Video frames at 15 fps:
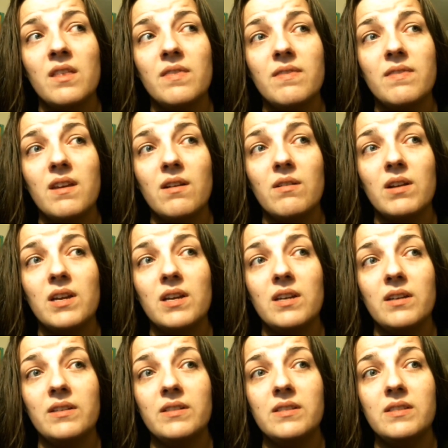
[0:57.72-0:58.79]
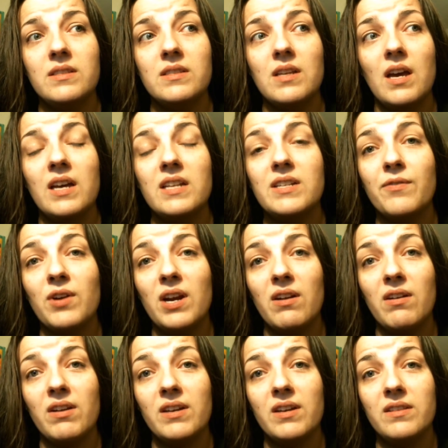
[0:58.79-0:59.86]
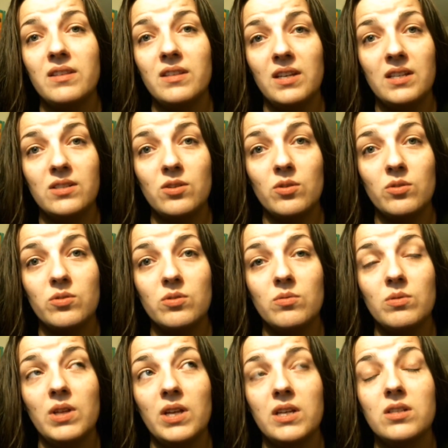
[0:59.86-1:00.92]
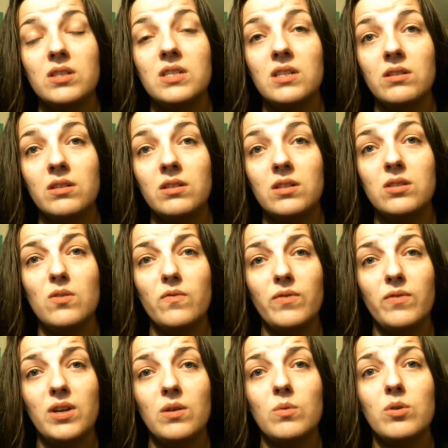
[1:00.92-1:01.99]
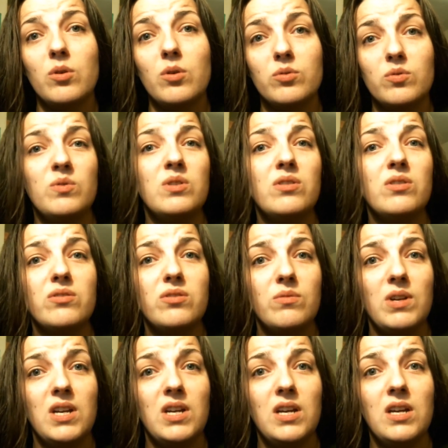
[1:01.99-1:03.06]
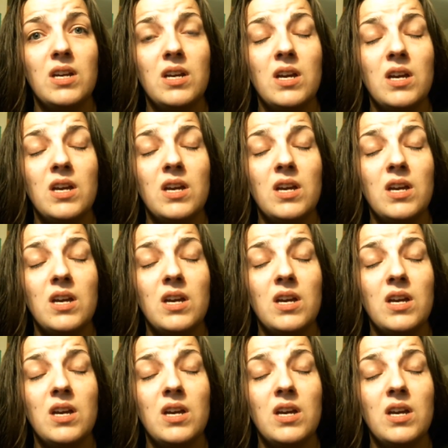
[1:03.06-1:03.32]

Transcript: there is a different area that the kids go to. Like Dylan and Sophia will go to a nursery,